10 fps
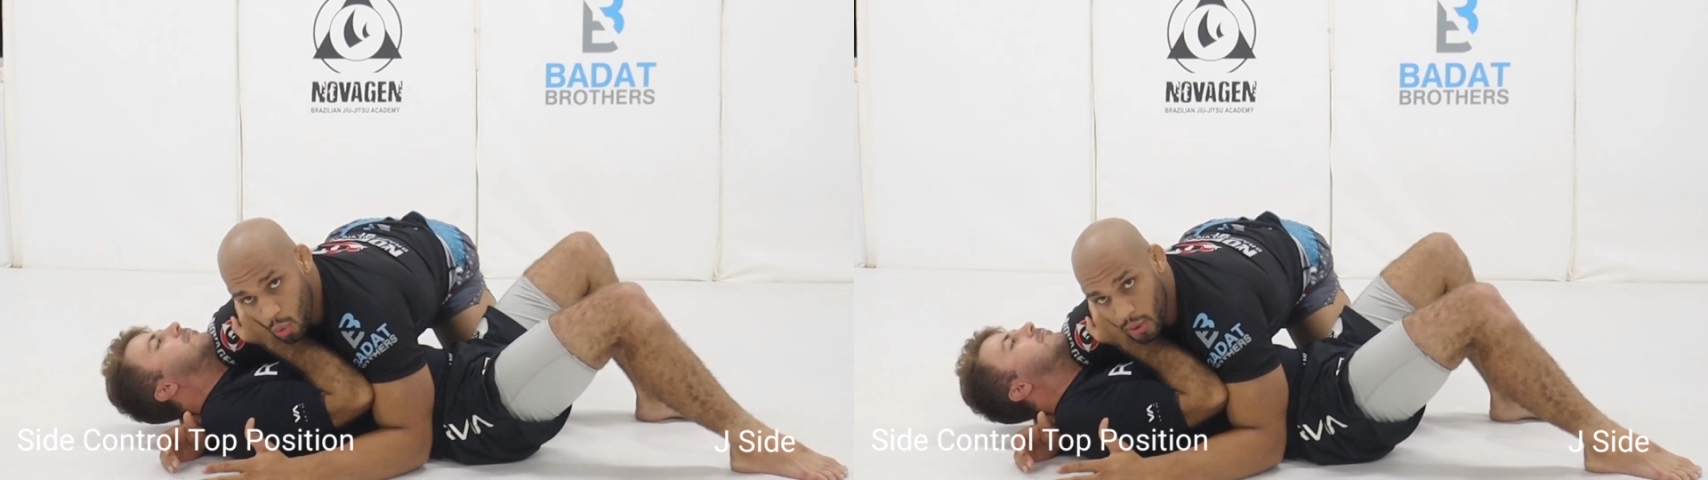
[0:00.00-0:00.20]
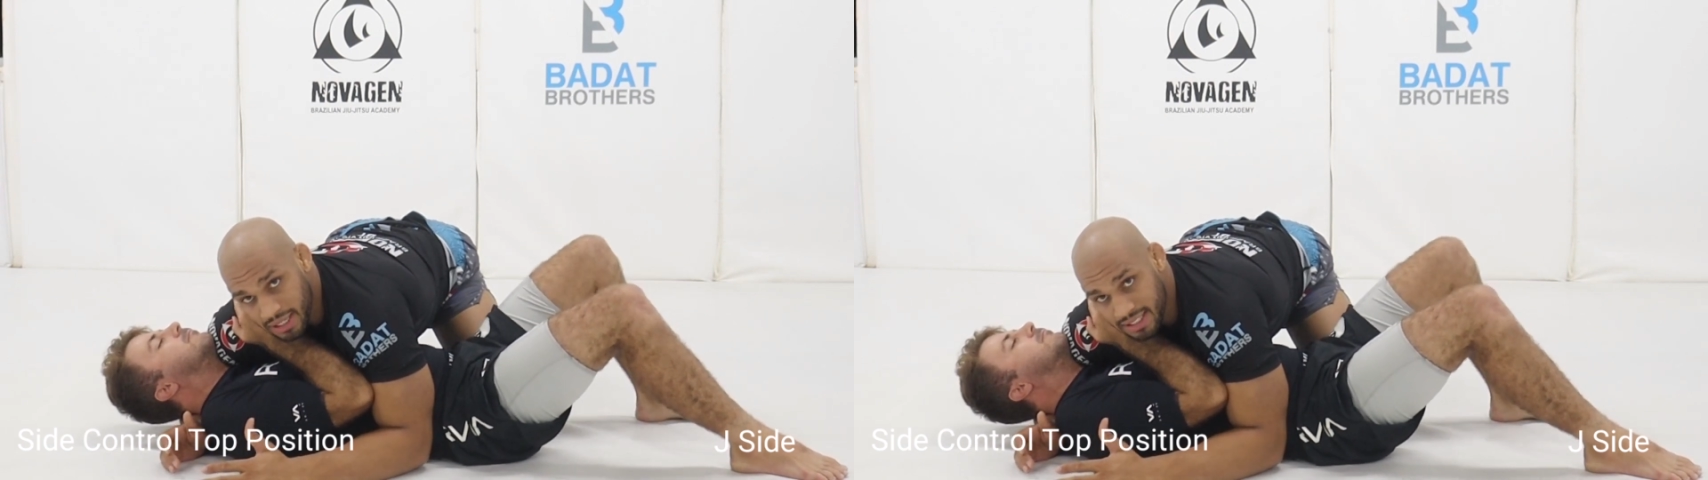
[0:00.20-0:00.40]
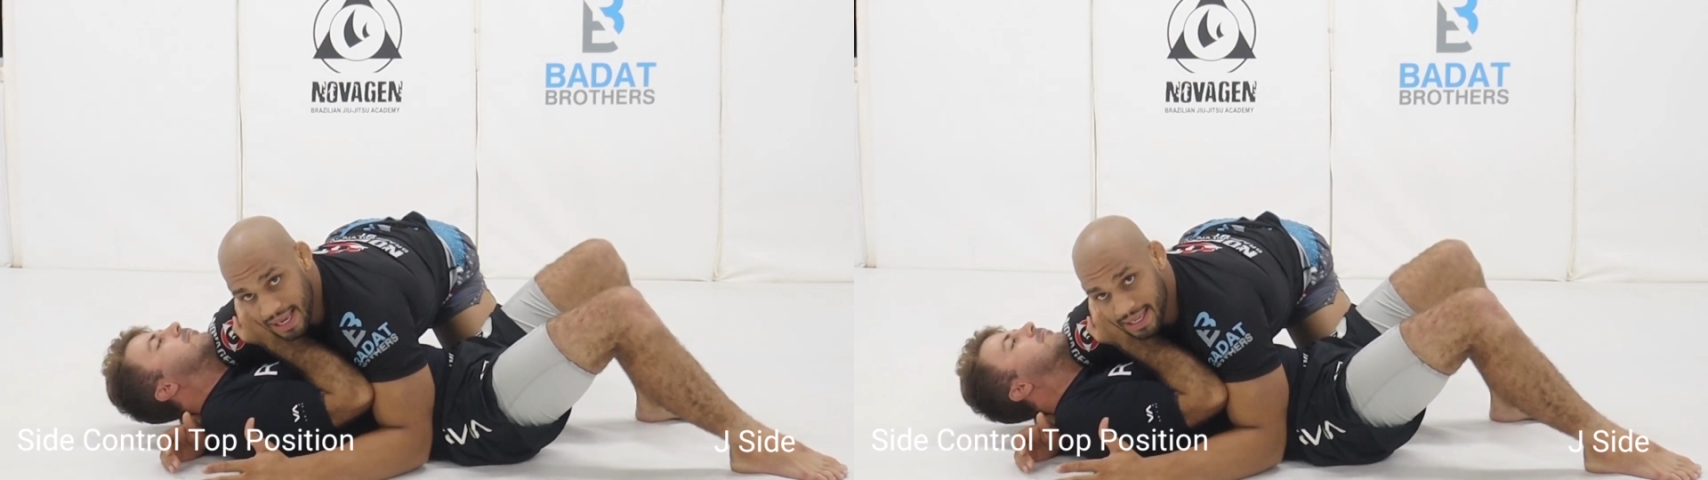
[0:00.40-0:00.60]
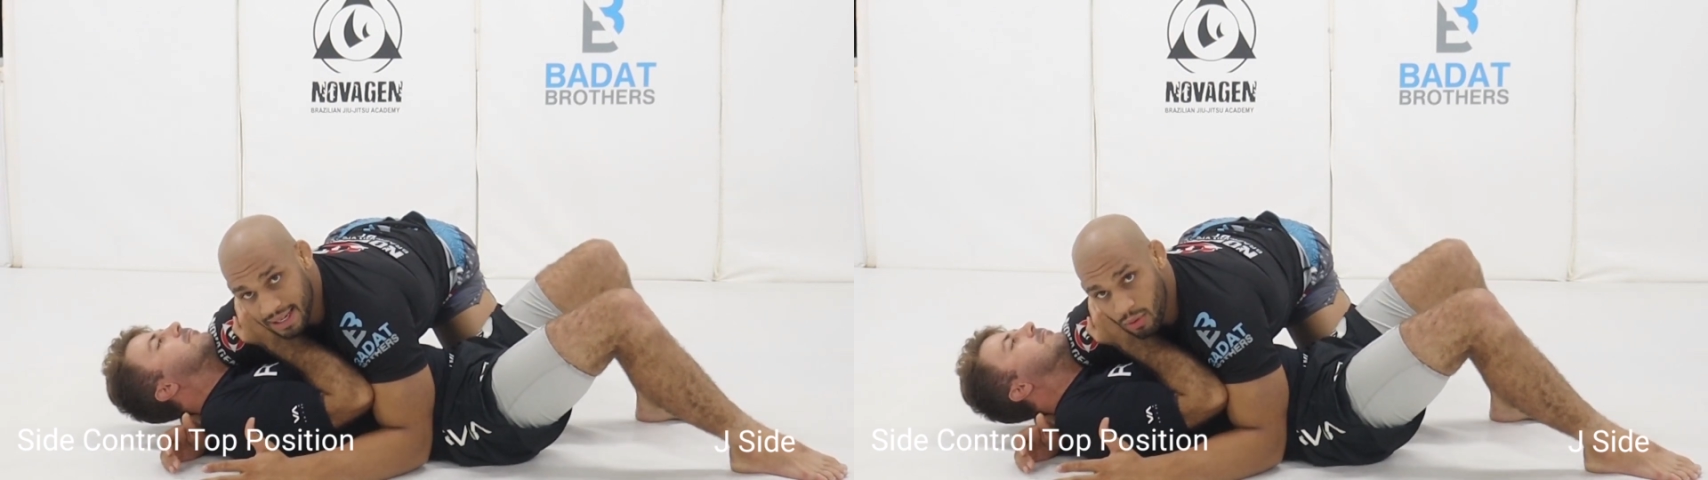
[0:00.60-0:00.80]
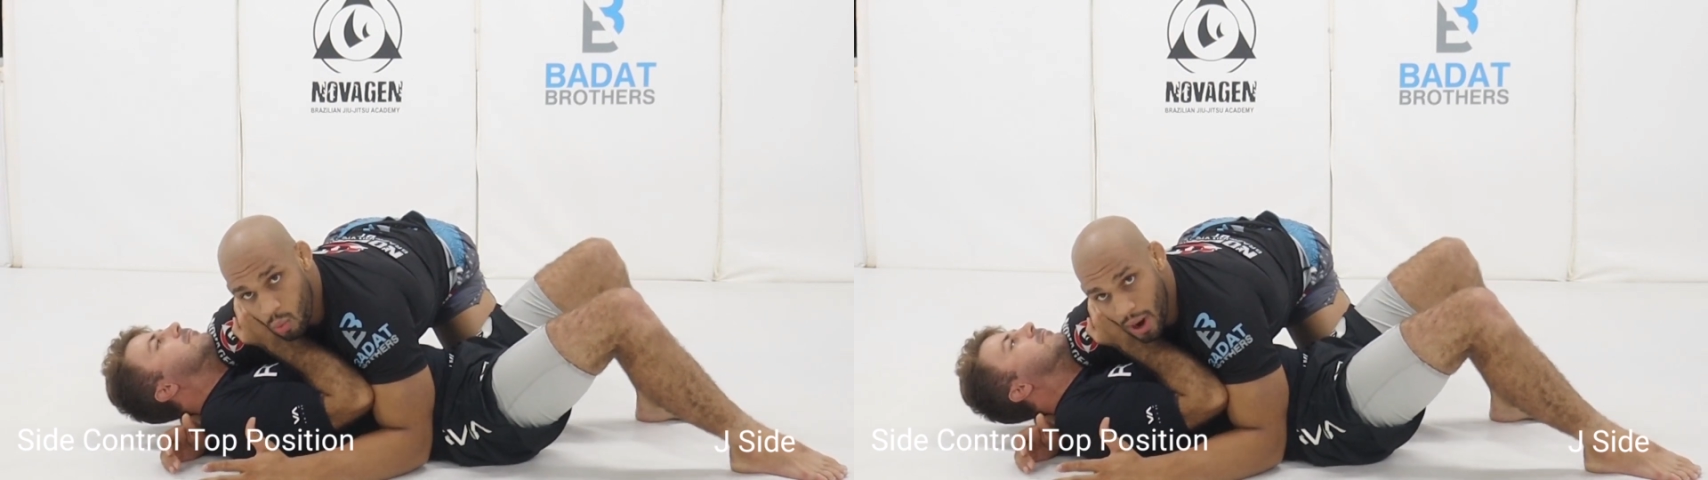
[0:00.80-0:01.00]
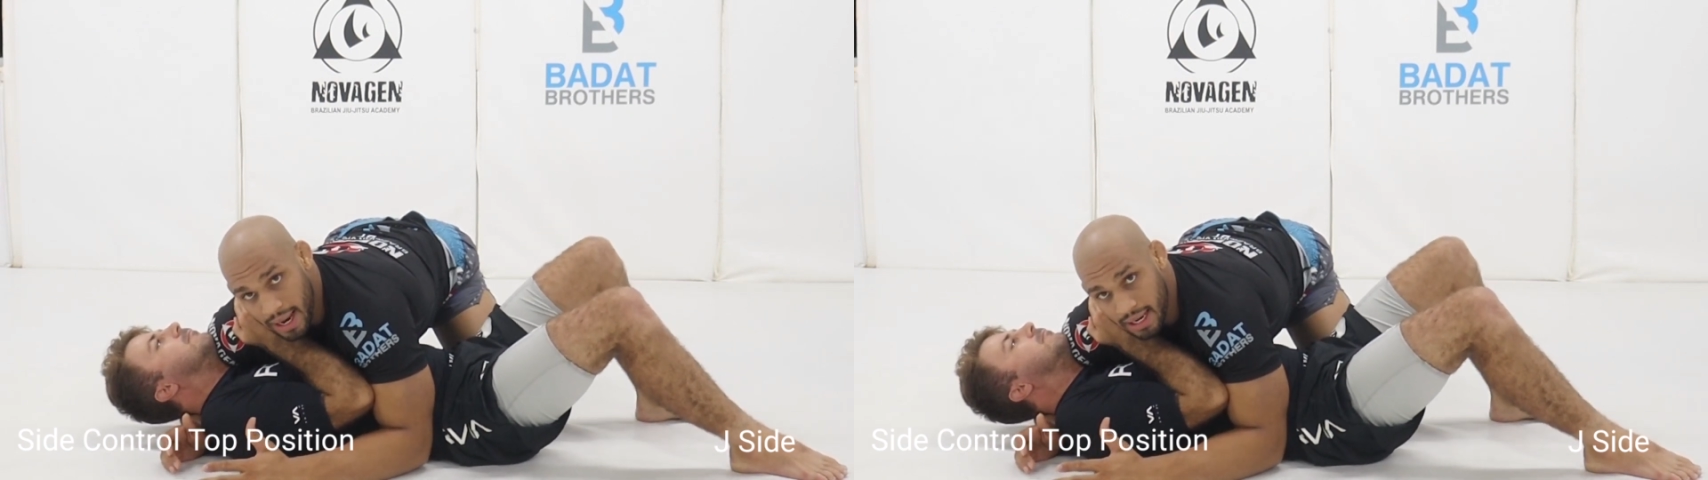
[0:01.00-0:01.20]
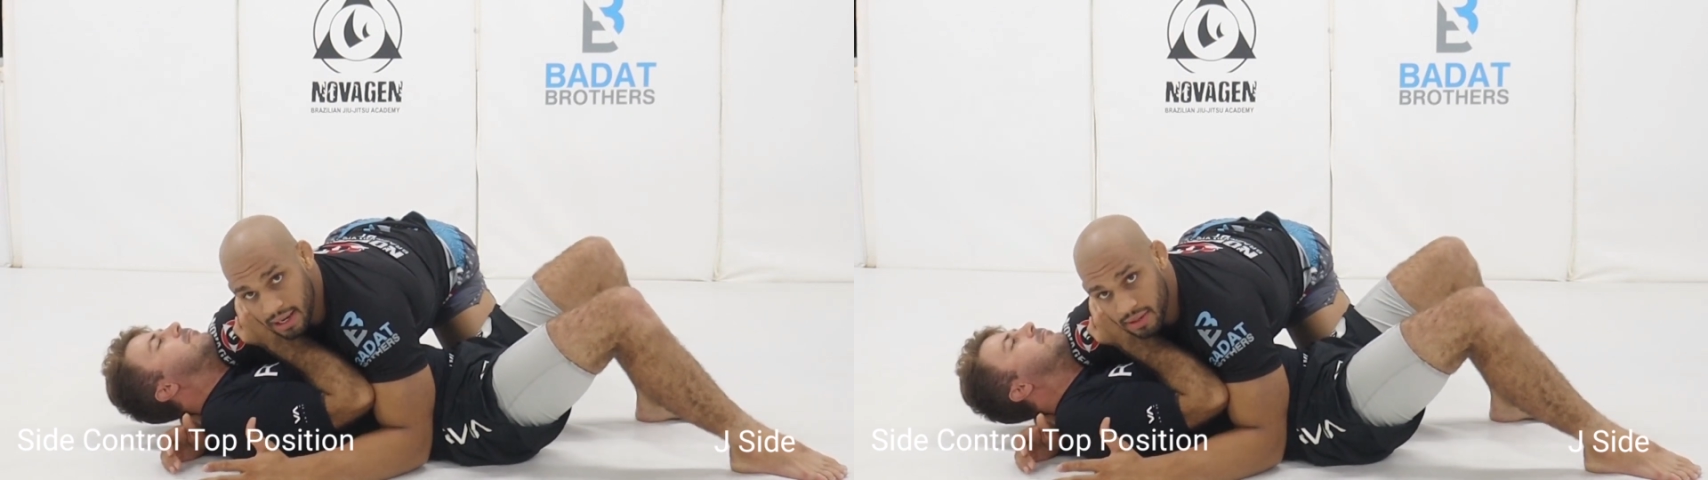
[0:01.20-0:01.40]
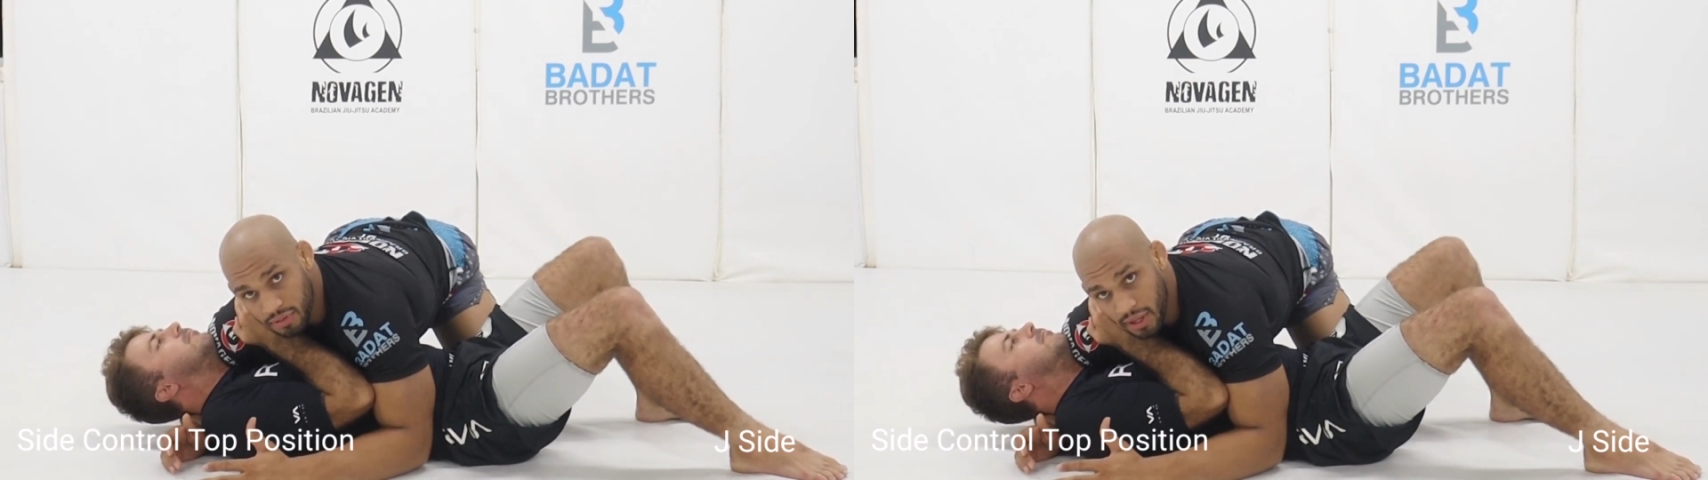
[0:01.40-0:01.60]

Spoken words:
we are taking away